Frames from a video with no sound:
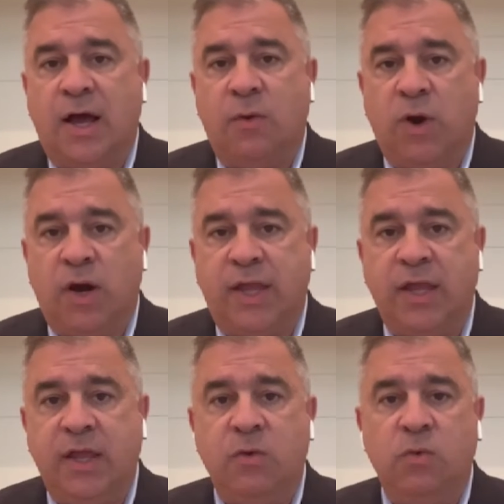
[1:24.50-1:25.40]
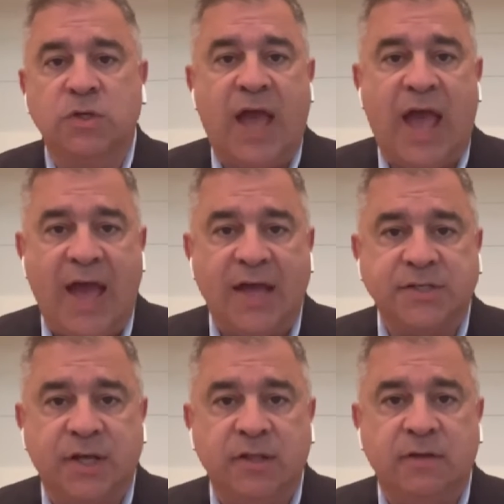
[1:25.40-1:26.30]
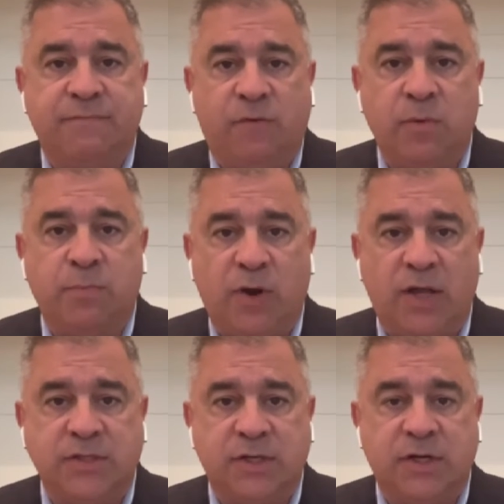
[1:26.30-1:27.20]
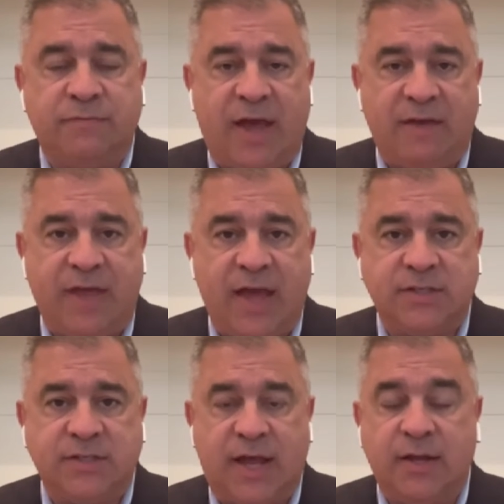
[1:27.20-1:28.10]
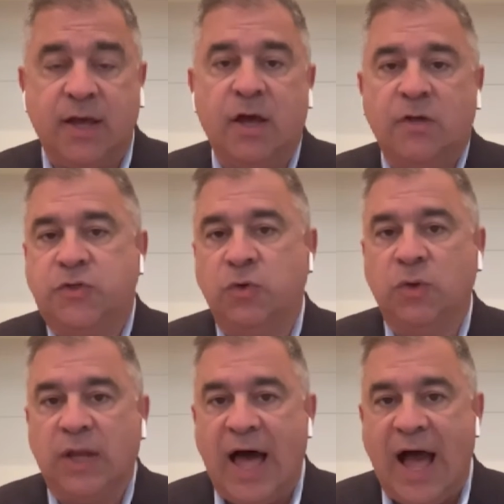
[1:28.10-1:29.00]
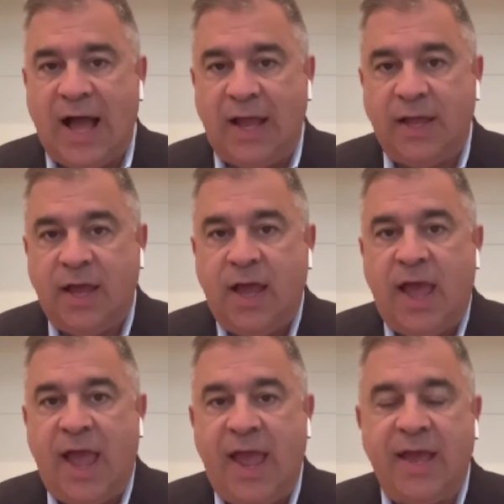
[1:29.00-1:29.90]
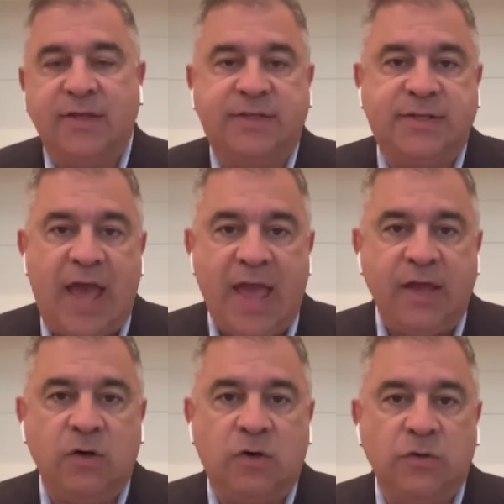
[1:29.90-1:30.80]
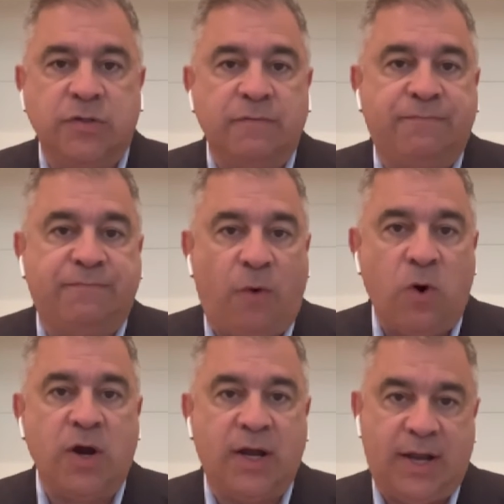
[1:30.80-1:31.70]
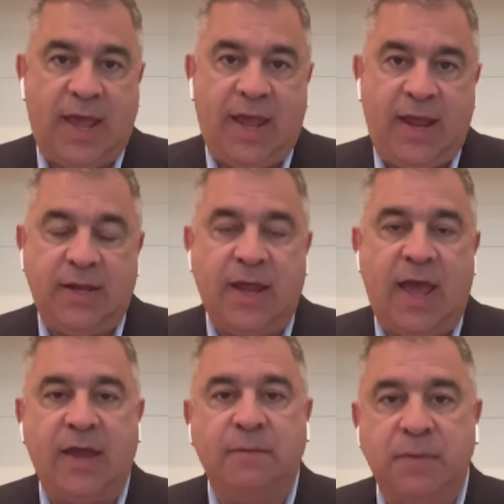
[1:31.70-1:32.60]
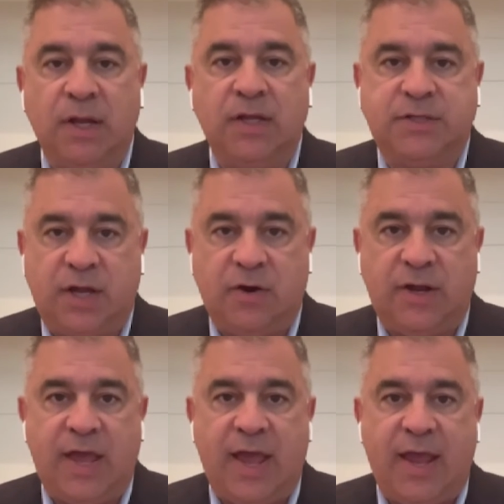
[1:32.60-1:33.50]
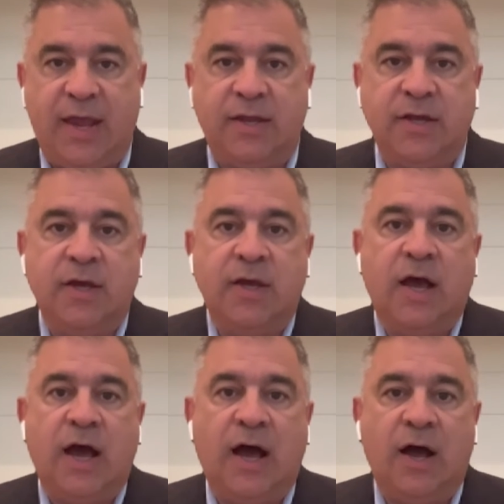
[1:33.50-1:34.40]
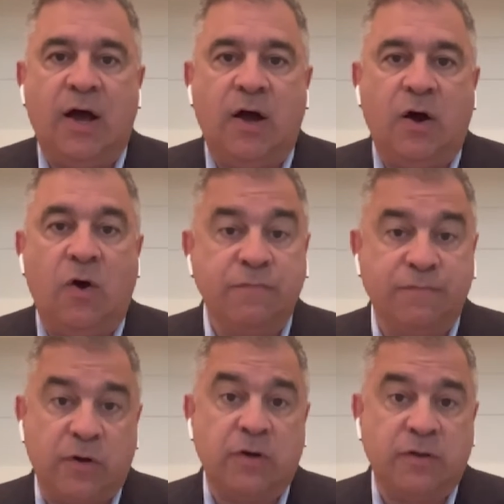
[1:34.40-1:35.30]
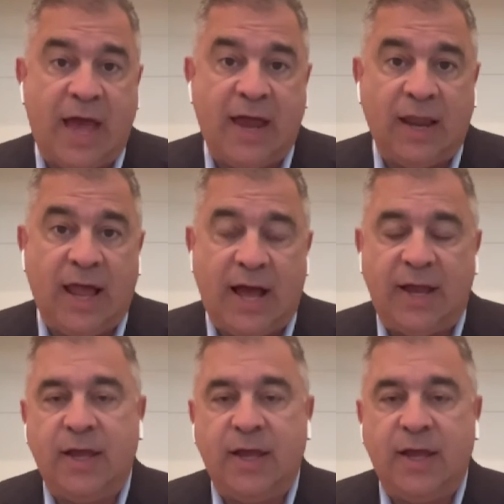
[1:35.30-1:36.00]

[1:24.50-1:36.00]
where he was asking the former president of Afghanistan to lie and dangled foreign aid and military aid over that lie.